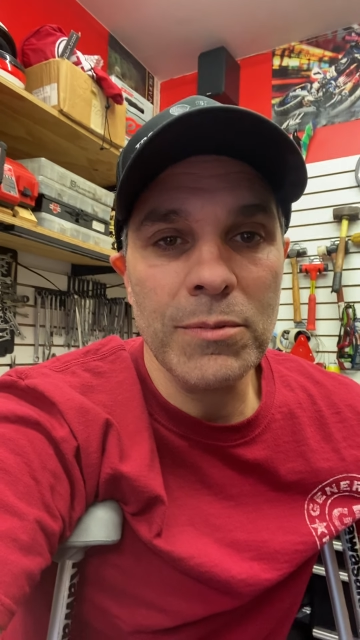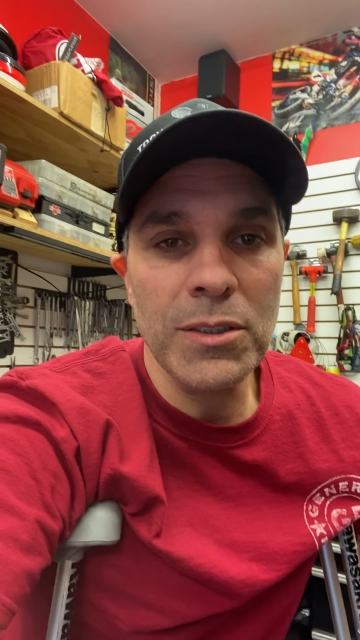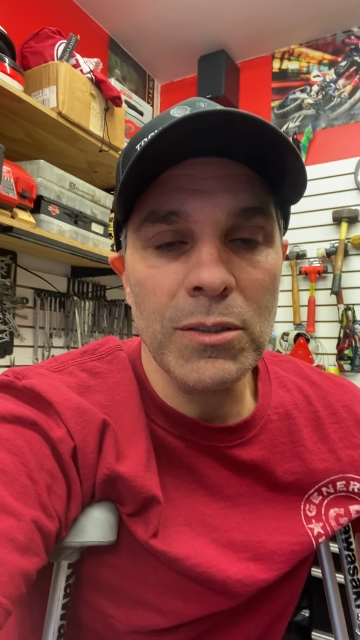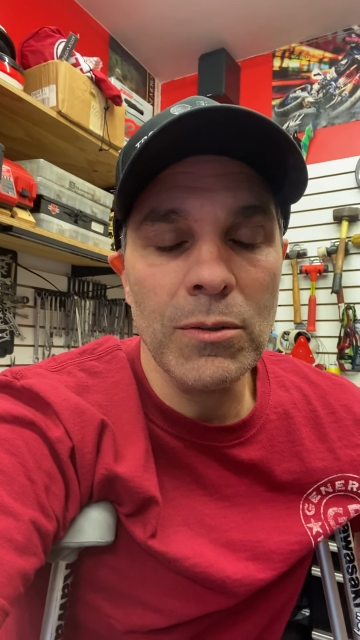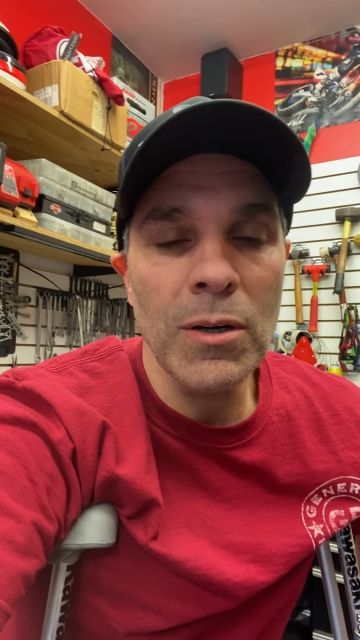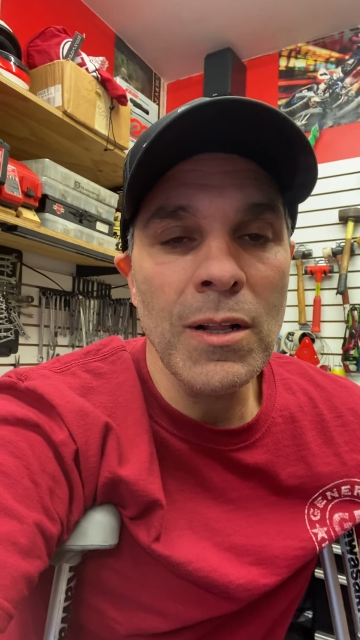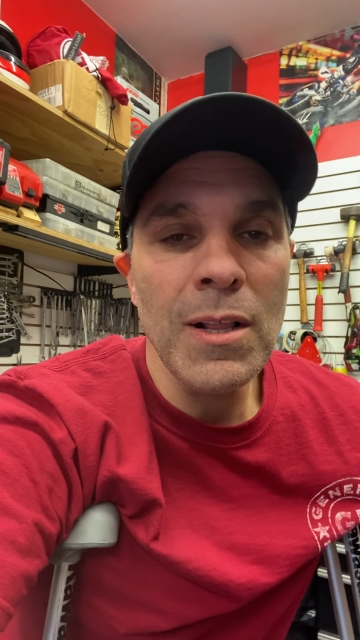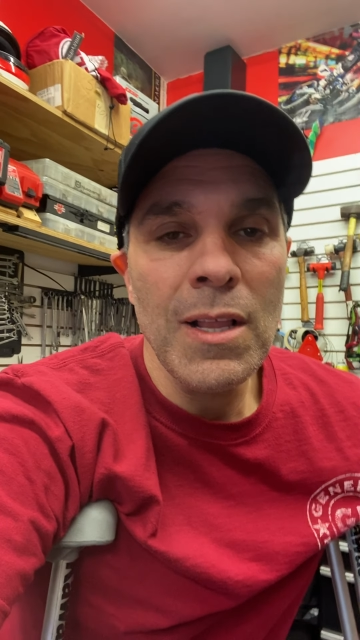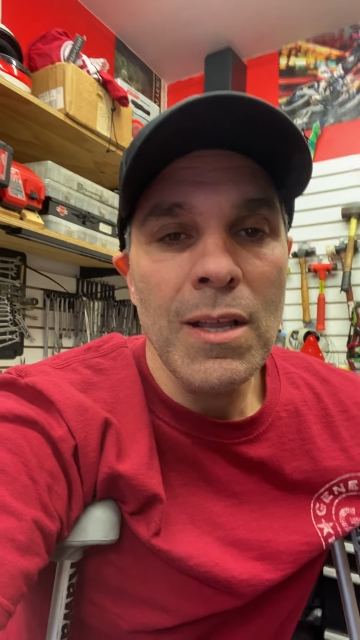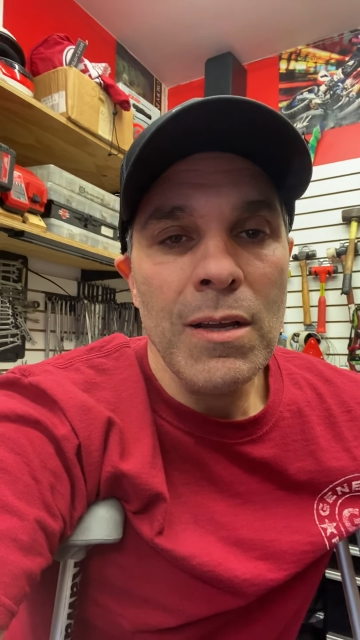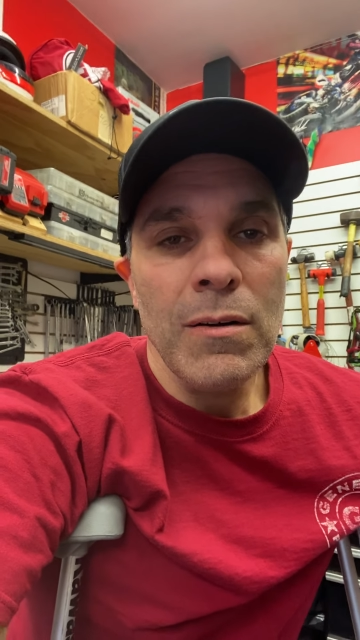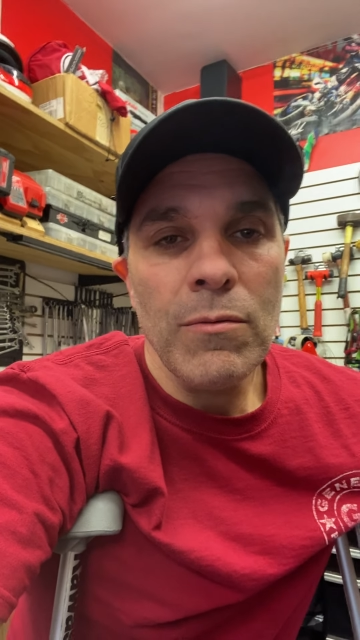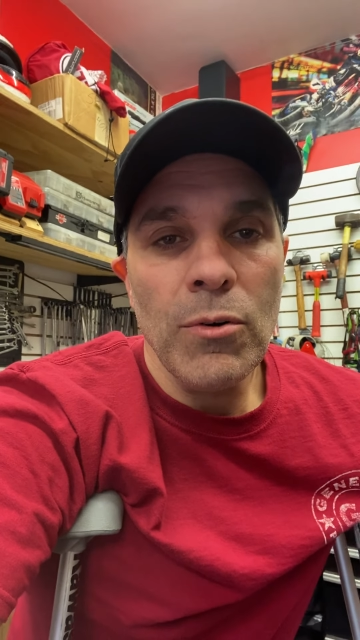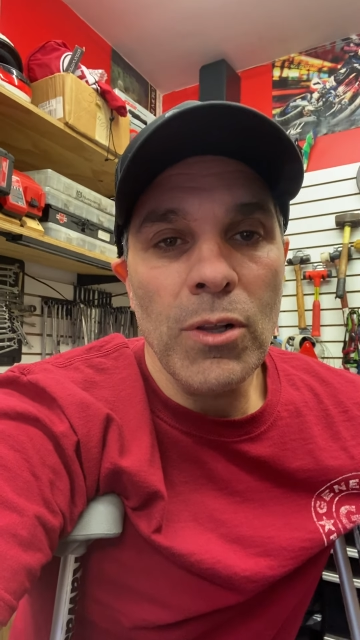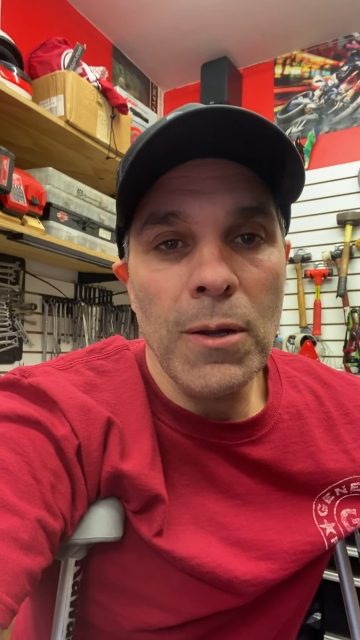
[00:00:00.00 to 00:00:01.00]
So
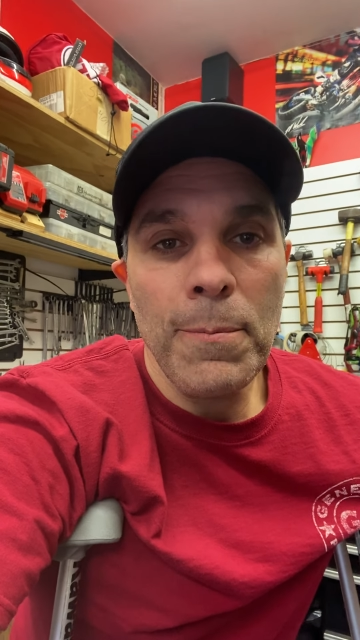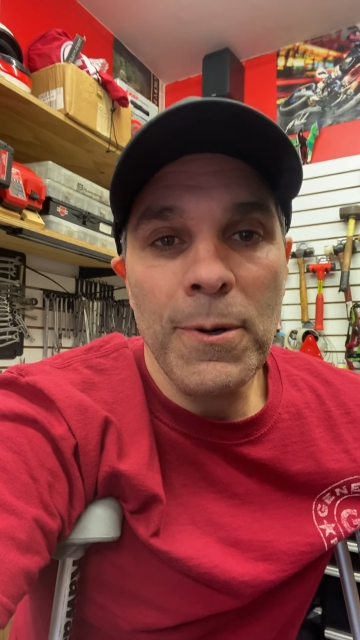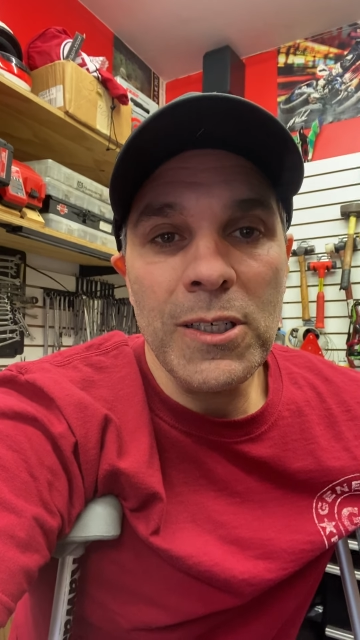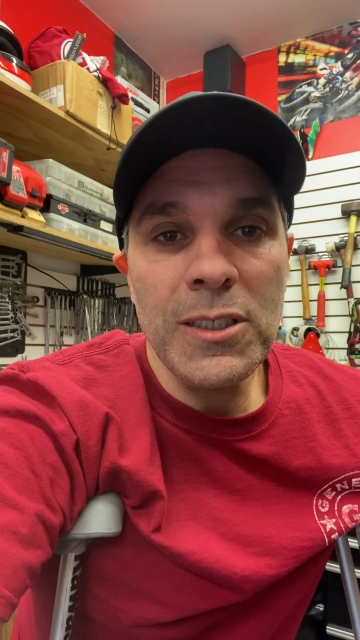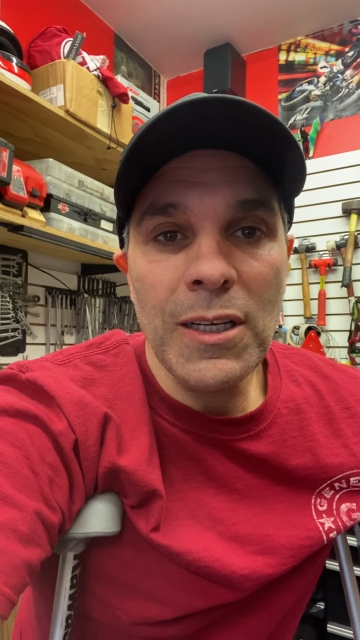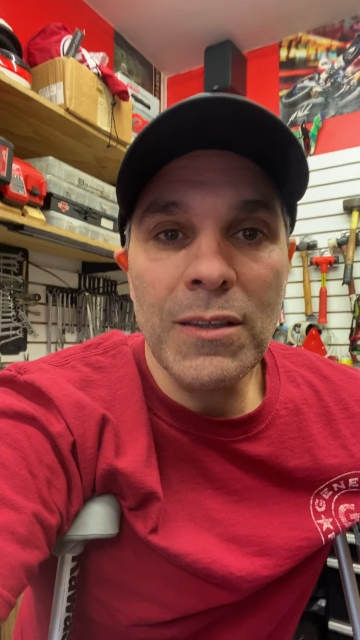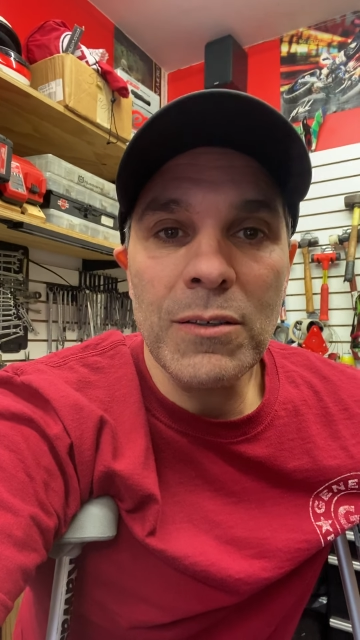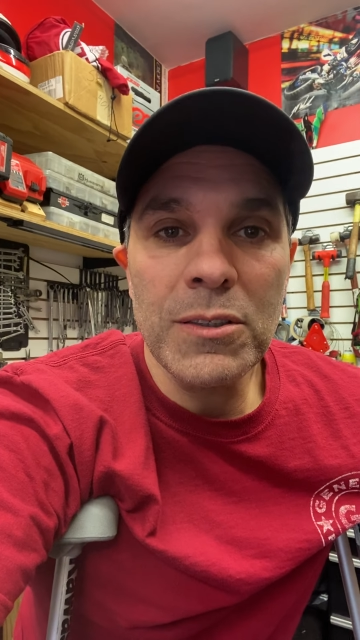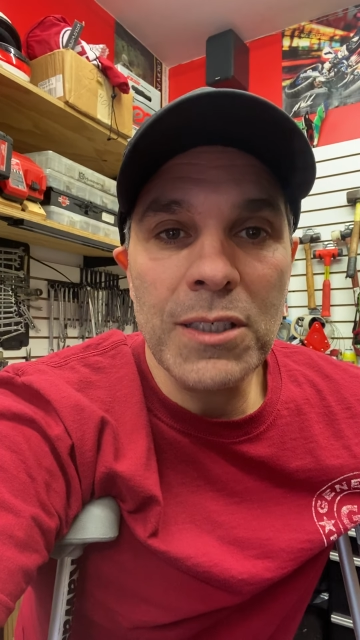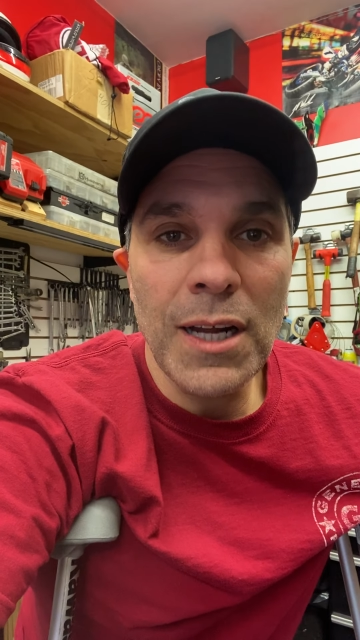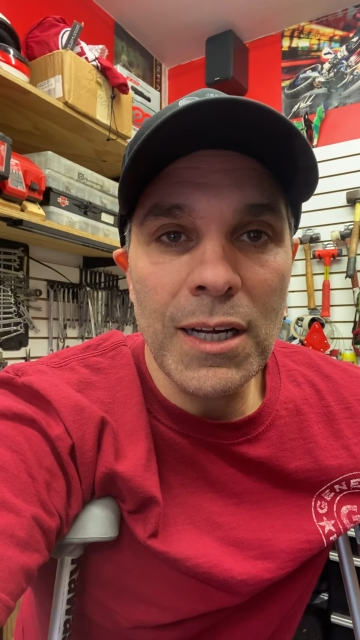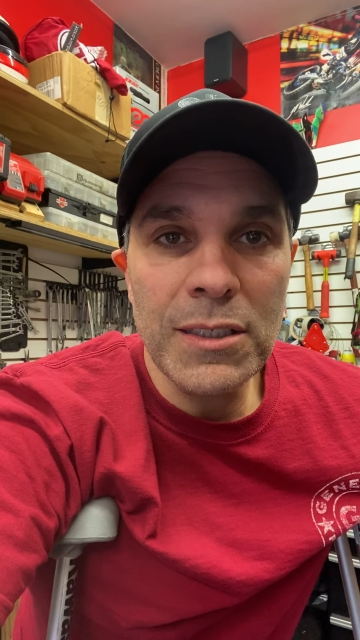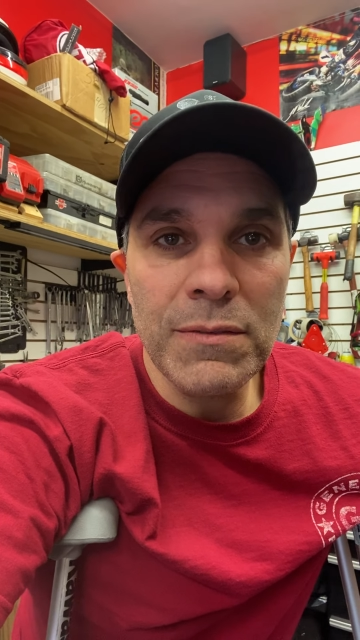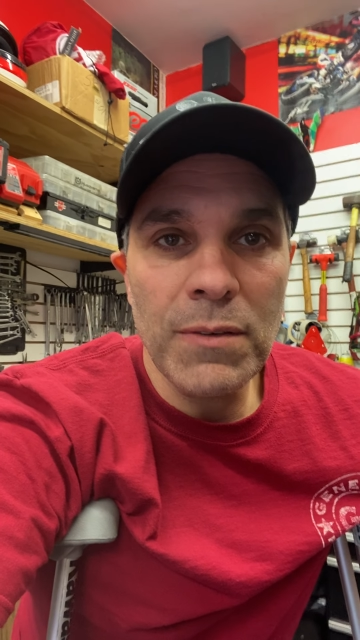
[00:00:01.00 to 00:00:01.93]
really appreciate those guys